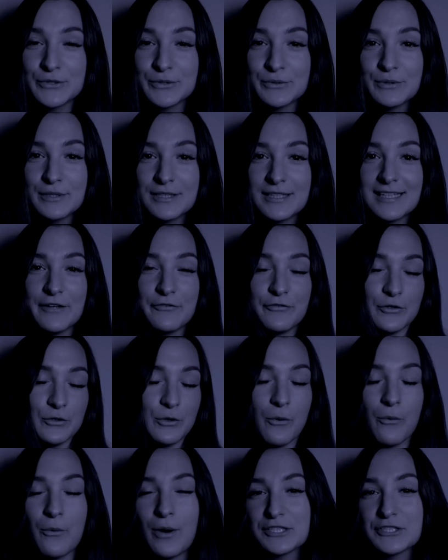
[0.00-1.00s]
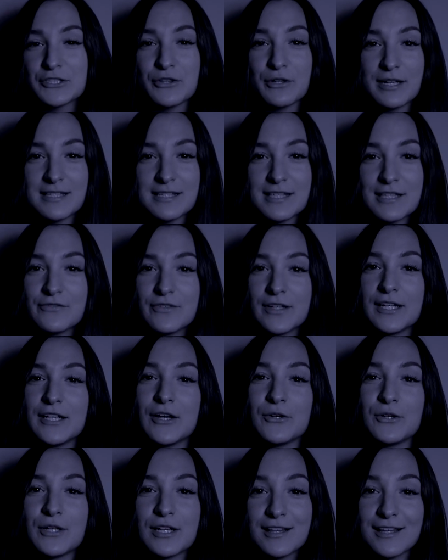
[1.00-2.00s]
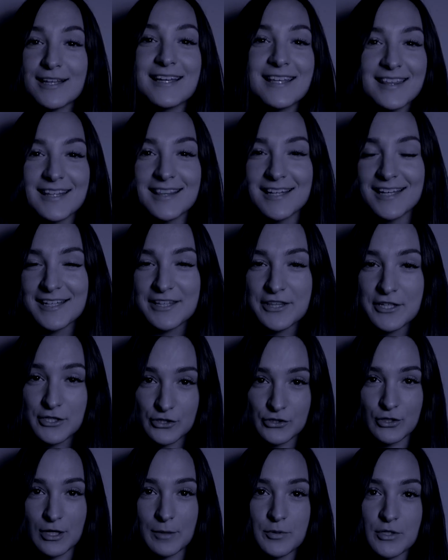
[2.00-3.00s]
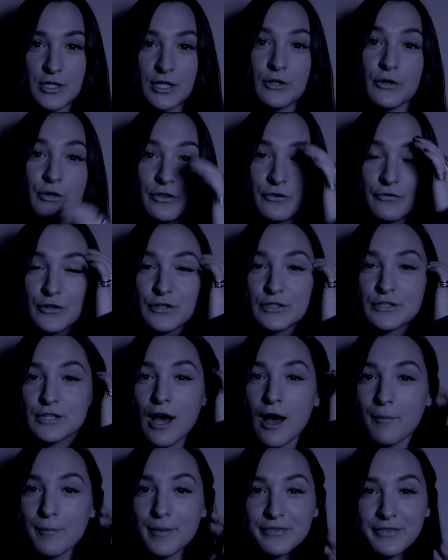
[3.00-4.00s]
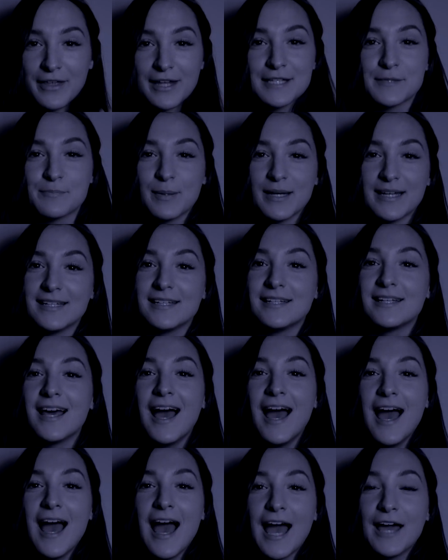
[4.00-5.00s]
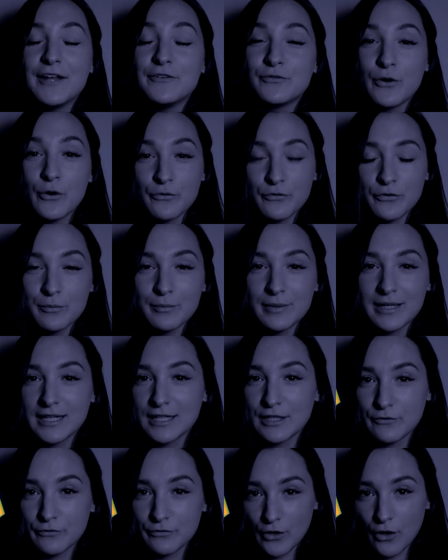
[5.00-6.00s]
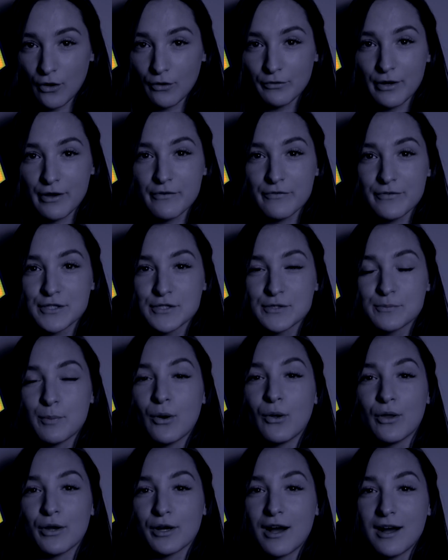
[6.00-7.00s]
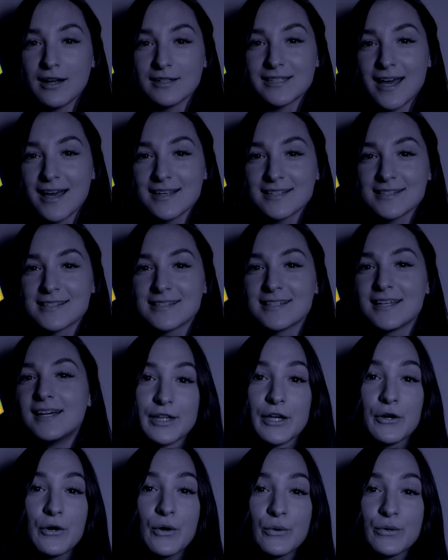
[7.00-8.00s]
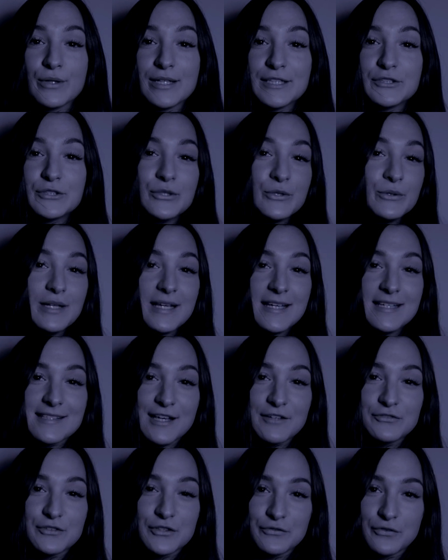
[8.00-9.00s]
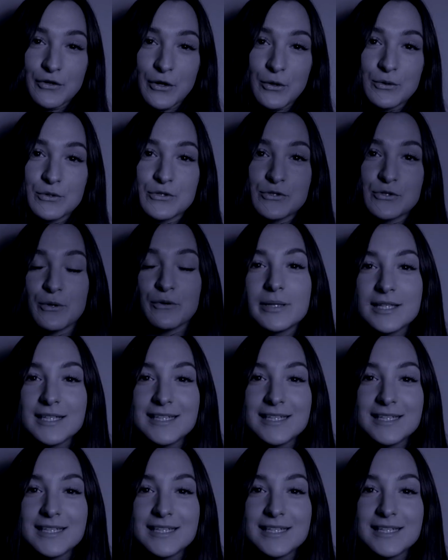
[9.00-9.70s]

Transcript: you, if you don't watch the rest of this video, to click the link in the description or the first comment that is pinned and vote for me in Fjallraven's Polar Contest. There are only two days left to vote, so